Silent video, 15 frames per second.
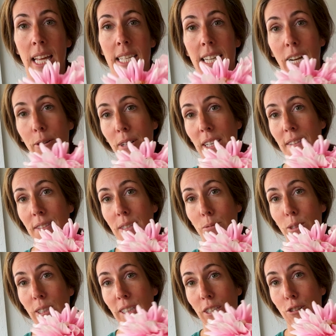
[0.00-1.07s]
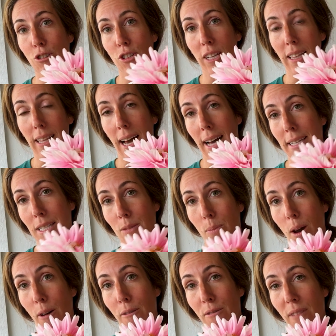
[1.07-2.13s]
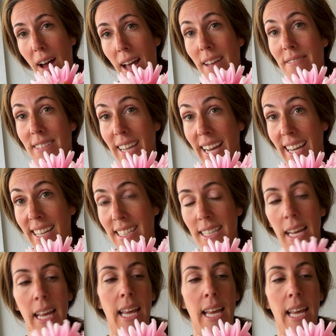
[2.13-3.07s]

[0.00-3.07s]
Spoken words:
Decoratives will usually last about 5 days.